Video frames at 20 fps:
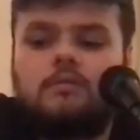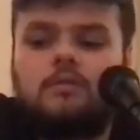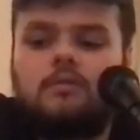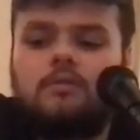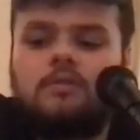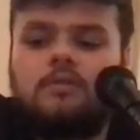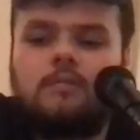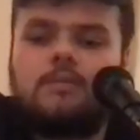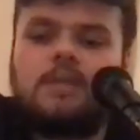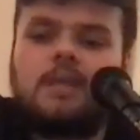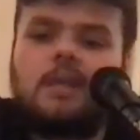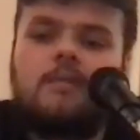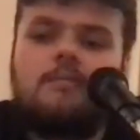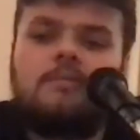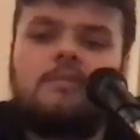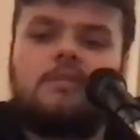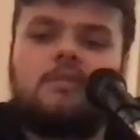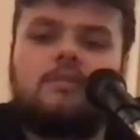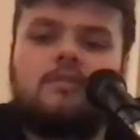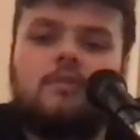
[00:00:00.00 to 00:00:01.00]

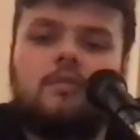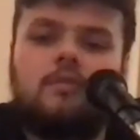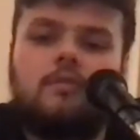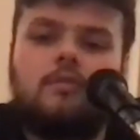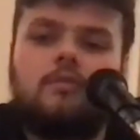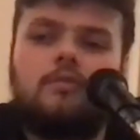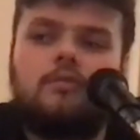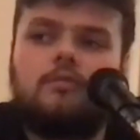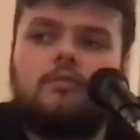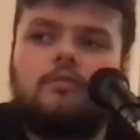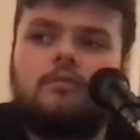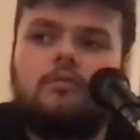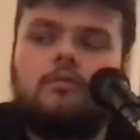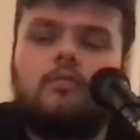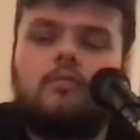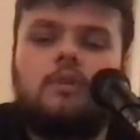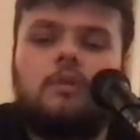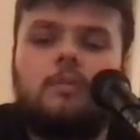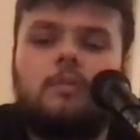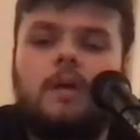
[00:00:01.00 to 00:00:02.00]
sometimes it's not
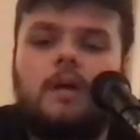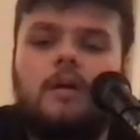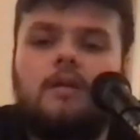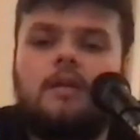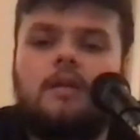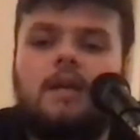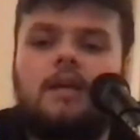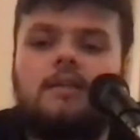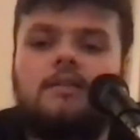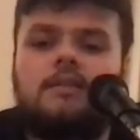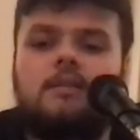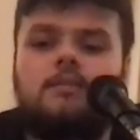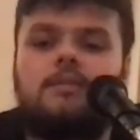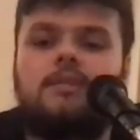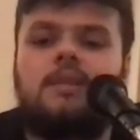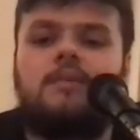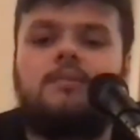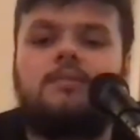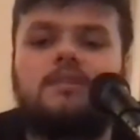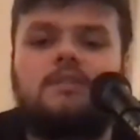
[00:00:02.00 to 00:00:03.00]
all about that.
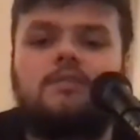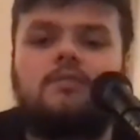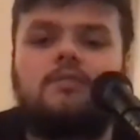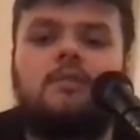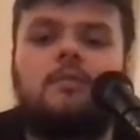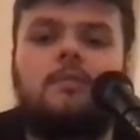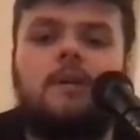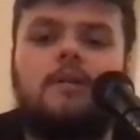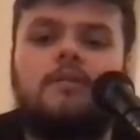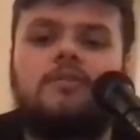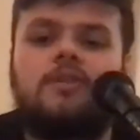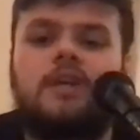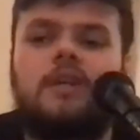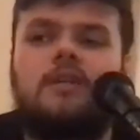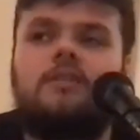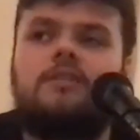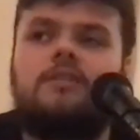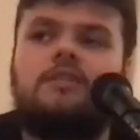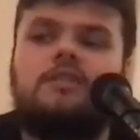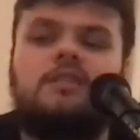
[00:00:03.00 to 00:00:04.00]
Sometimes it's all about trying
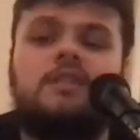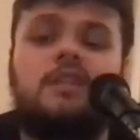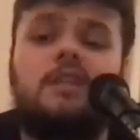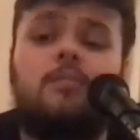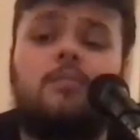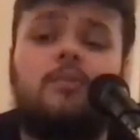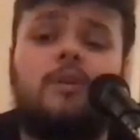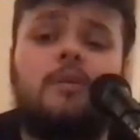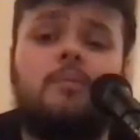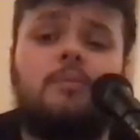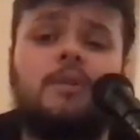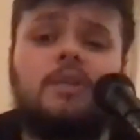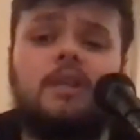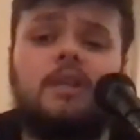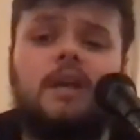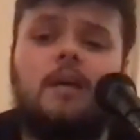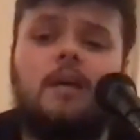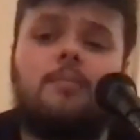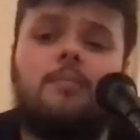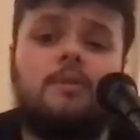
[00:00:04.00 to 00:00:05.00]
to just celebrate being
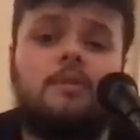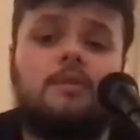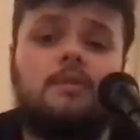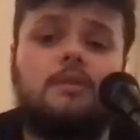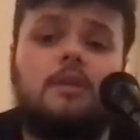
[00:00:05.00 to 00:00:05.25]
happy.